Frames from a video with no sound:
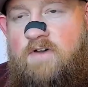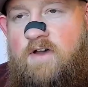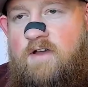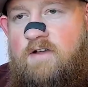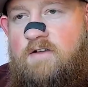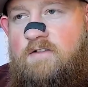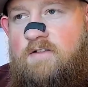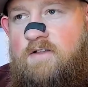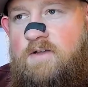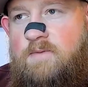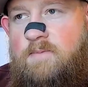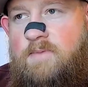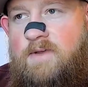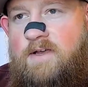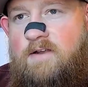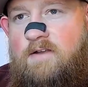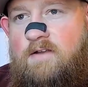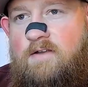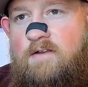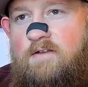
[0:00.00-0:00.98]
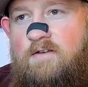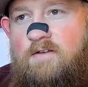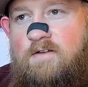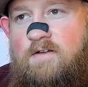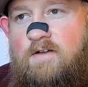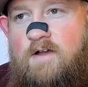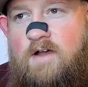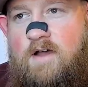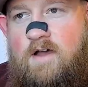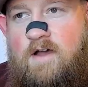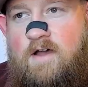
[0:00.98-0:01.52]
I clickbaited,
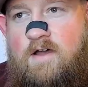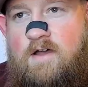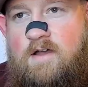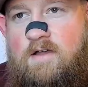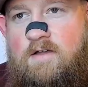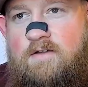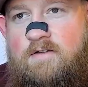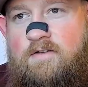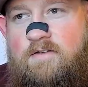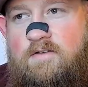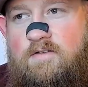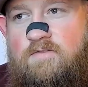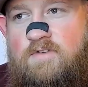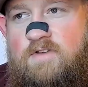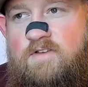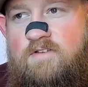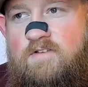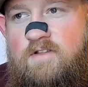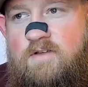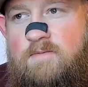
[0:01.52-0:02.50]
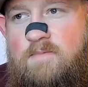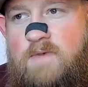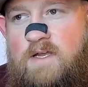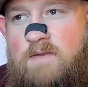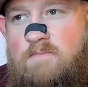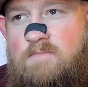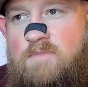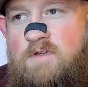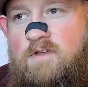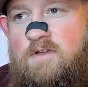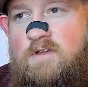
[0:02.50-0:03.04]
I could have easily made a
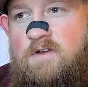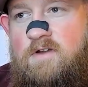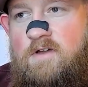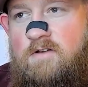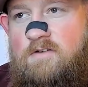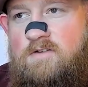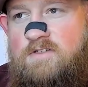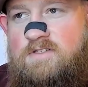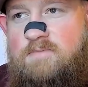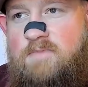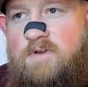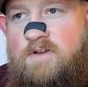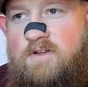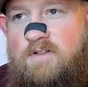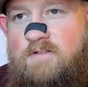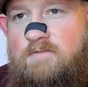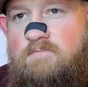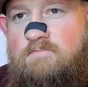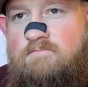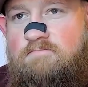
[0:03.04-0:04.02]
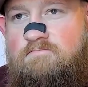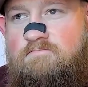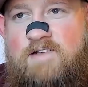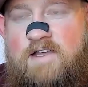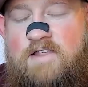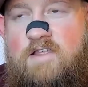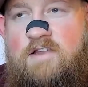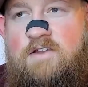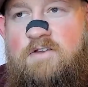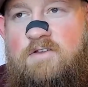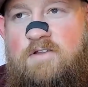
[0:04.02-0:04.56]
million dollars a month. And
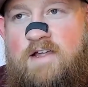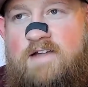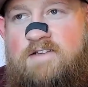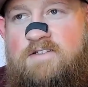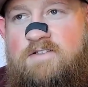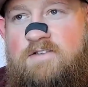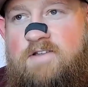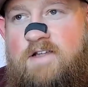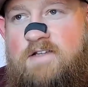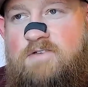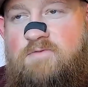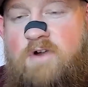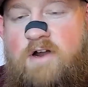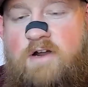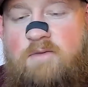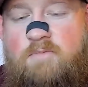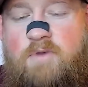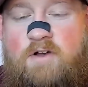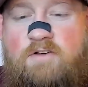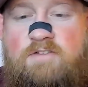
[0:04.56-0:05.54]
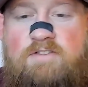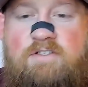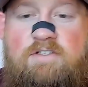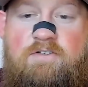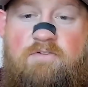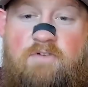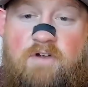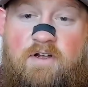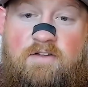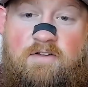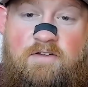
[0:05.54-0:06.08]
then that's that's writing policies
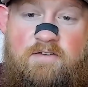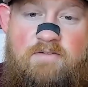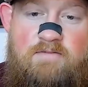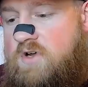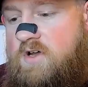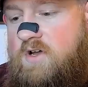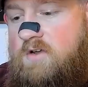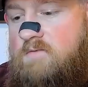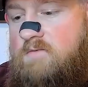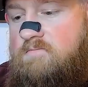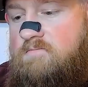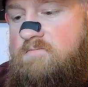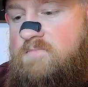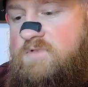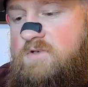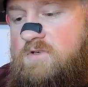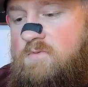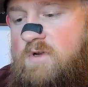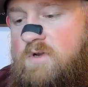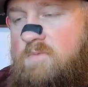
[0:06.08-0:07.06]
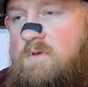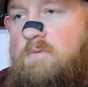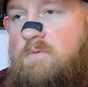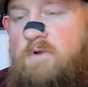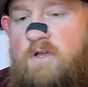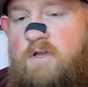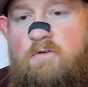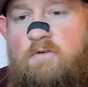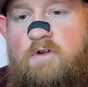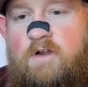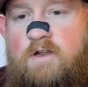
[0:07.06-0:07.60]
correctly, but too many people
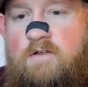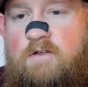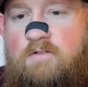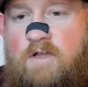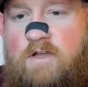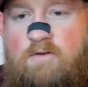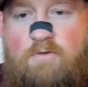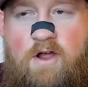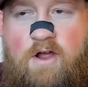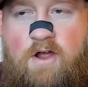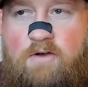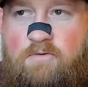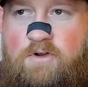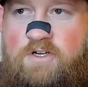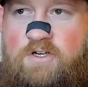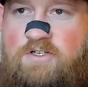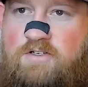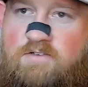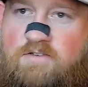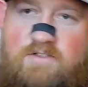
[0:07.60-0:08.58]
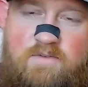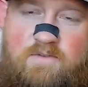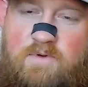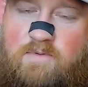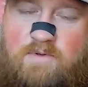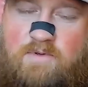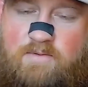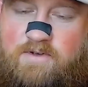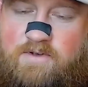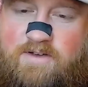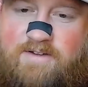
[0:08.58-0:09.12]
get greedy, like Ryan Rush. Too many
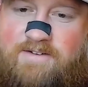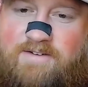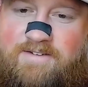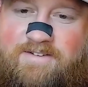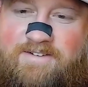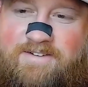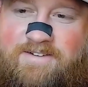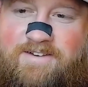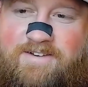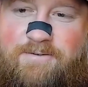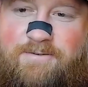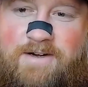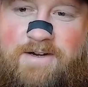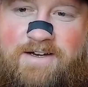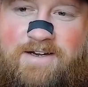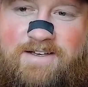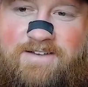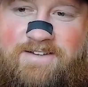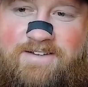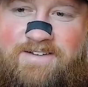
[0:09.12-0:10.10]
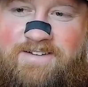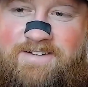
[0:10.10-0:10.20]
people get get greedy.